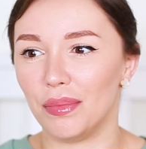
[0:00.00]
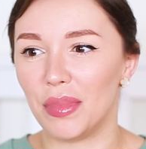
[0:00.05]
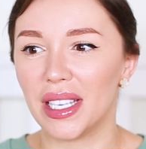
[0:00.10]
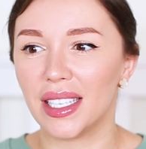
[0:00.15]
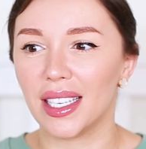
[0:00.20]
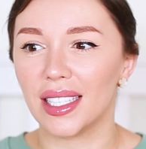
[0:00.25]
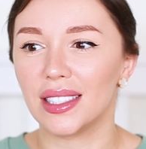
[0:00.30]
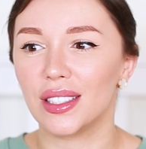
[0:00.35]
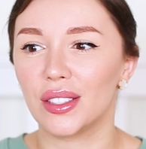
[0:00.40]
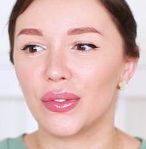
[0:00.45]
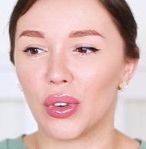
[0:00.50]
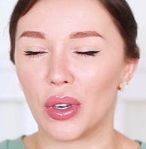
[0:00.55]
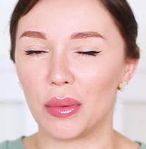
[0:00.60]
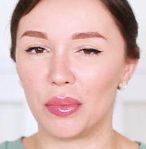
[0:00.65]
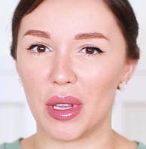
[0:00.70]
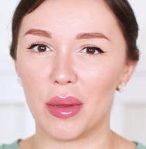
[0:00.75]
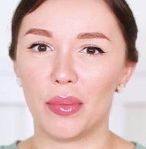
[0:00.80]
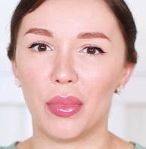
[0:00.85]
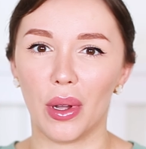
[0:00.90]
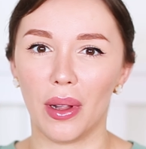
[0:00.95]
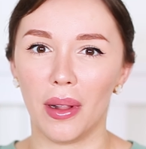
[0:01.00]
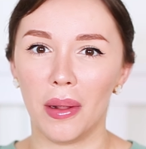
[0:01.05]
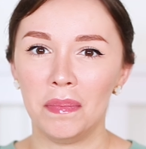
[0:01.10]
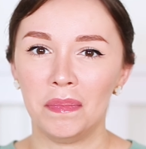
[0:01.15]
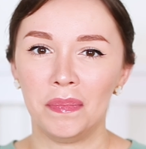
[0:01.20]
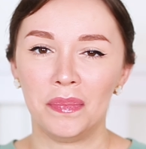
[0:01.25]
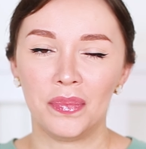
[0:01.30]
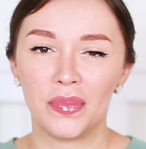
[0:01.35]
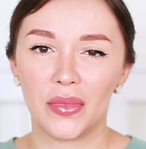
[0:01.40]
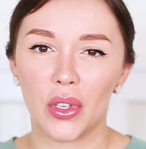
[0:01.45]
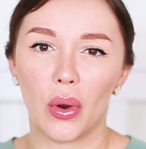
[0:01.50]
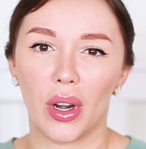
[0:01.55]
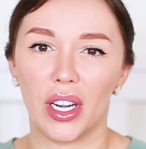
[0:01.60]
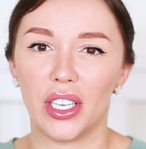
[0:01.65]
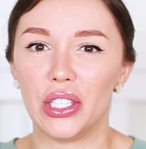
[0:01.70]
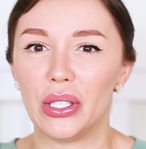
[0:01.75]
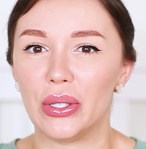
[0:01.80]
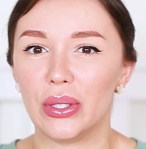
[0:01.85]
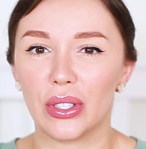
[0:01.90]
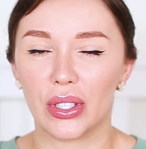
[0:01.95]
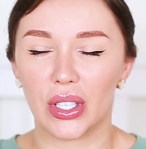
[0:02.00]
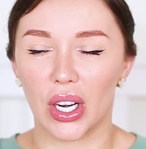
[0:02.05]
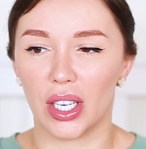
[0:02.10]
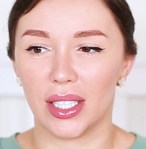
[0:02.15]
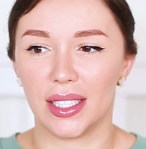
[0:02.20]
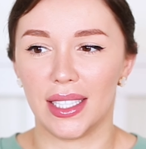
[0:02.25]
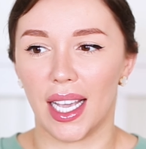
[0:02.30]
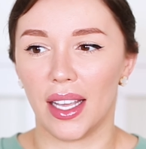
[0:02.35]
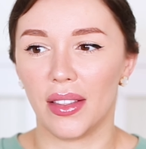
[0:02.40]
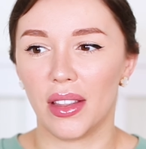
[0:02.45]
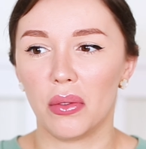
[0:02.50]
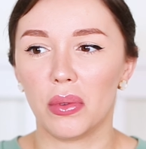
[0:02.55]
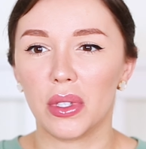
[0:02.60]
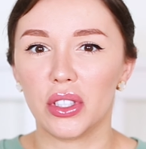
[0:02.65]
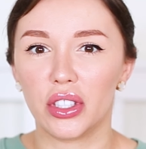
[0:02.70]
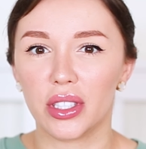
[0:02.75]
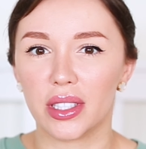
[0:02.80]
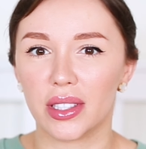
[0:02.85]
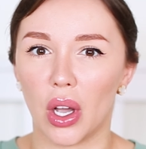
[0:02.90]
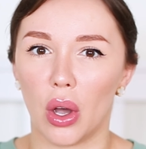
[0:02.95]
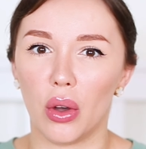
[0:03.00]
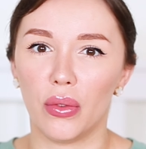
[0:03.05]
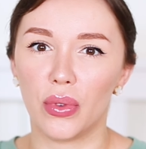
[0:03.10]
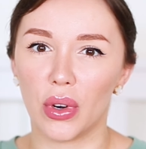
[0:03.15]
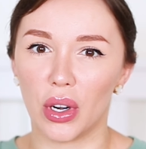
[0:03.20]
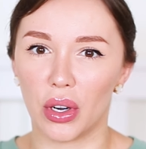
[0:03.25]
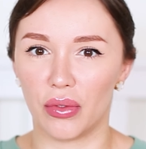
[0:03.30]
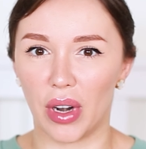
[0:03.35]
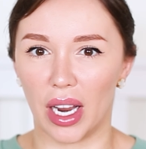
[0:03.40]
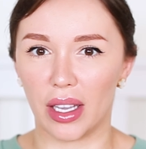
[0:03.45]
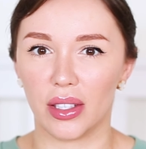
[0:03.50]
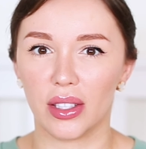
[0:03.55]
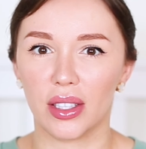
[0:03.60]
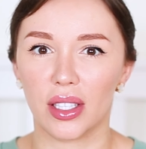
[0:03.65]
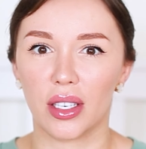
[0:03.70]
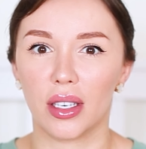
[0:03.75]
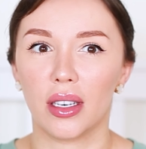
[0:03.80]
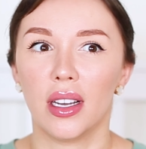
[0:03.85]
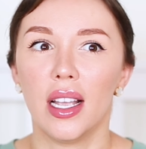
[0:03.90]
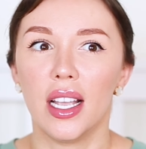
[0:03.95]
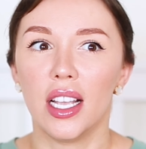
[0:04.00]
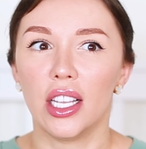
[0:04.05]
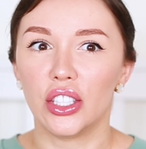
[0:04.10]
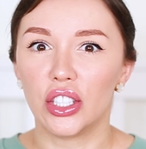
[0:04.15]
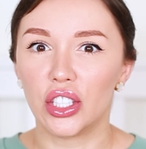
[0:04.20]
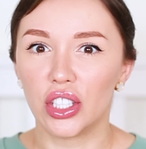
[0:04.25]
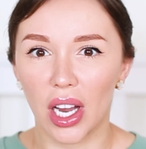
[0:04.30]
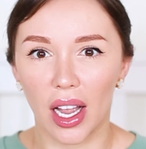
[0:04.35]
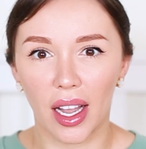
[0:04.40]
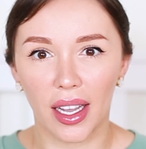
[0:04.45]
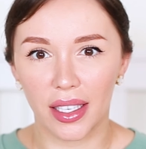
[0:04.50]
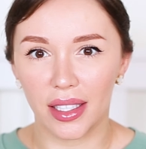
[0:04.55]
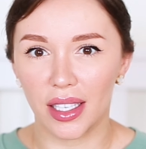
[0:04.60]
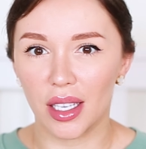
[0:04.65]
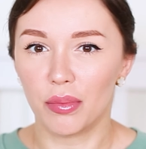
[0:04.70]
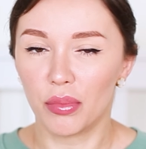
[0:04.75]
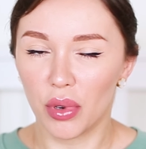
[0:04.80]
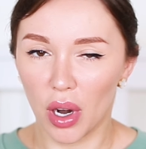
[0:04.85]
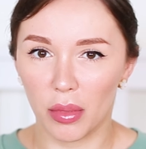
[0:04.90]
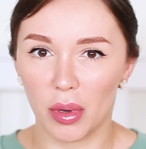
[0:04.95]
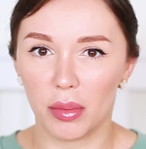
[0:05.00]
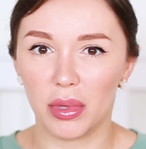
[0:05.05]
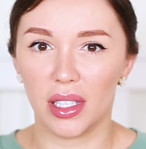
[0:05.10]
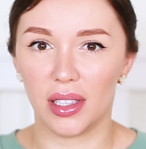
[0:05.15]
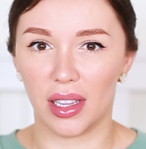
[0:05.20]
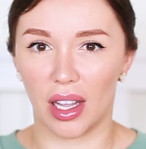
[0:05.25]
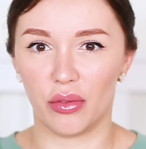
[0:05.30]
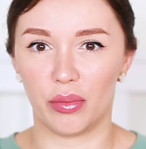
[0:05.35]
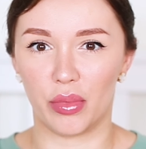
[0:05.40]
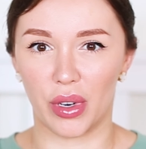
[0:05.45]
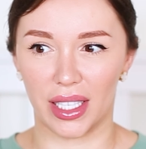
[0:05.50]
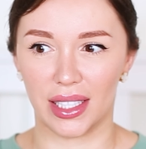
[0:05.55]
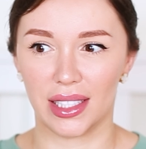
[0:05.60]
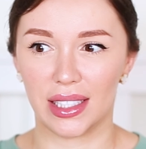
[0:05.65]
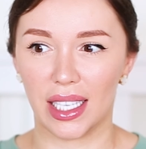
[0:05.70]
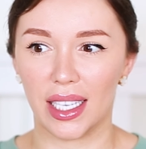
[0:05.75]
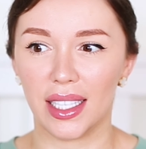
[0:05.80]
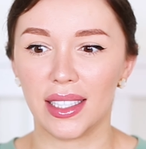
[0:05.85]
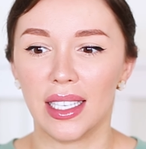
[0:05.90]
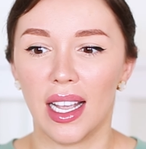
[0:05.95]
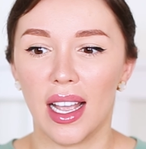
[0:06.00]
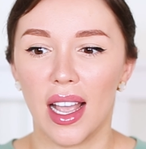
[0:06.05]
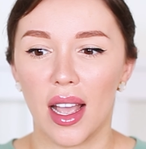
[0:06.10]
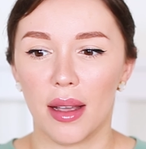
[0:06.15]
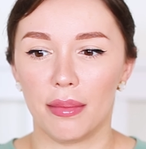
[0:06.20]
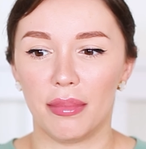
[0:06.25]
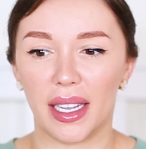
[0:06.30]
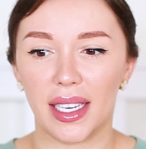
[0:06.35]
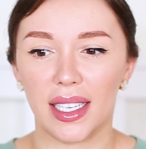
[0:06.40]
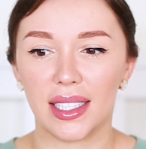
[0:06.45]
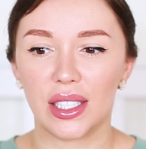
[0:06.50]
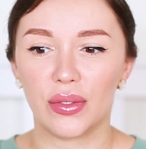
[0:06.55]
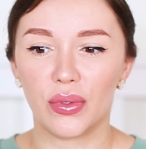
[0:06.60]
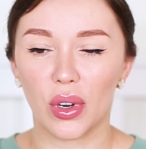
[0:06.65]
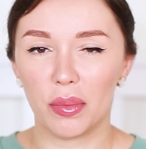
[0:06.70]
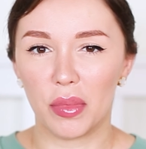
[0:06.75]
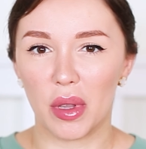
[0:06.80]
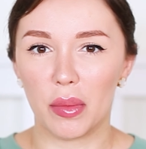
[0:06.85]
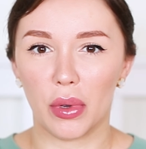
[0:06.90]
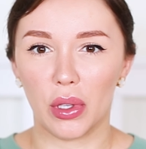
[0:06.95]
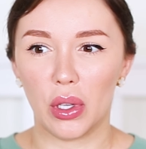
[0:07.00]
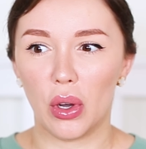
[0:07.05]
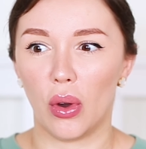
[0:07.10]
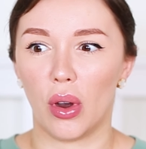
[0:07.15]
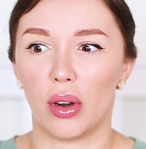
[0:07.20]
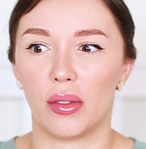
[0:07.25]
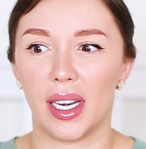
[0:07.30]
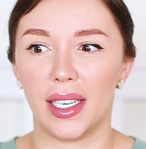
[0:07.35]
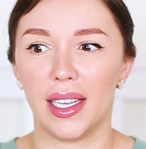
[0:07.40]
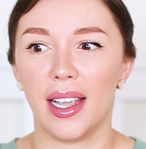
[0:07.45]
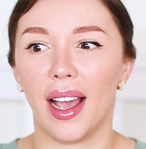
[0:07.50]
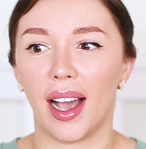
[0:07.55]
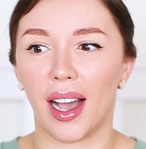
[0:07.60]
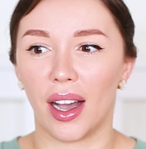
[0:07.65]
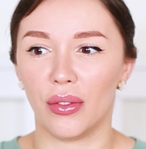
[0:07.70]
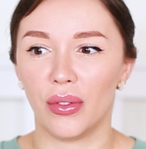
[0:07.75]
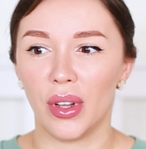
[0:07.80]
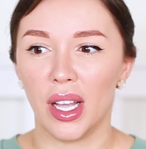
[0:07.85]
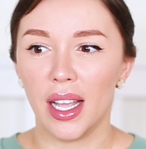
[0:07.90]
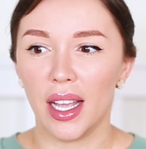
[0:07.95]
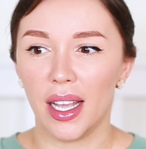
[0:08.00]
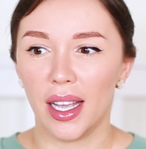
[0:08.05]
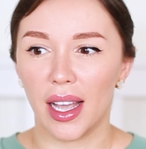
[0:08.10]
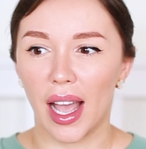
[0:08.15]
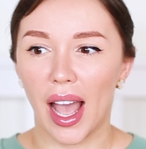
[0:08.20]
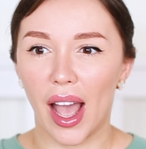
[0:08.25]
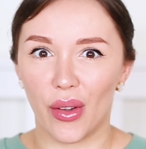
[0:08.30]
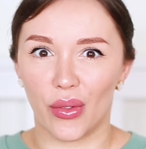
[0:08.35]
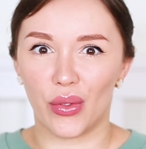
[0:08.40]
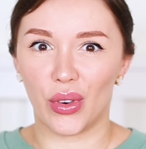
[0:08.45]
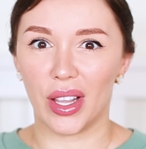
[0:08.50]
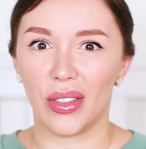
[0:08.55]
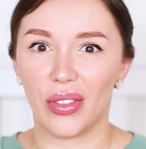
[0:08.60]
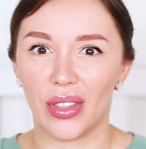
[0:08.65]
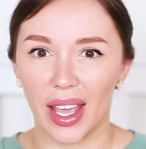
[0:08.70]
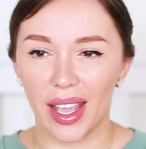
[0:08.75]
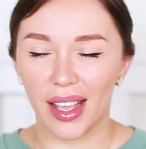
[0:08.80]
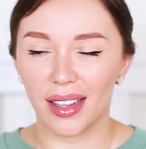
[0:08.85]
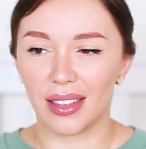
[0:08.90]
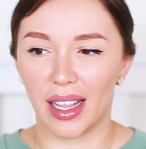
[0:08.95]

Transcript: Because for people who are new to Cartier, they will just go for a regular shiny, probably love bracelet, but it's for people who already have everything.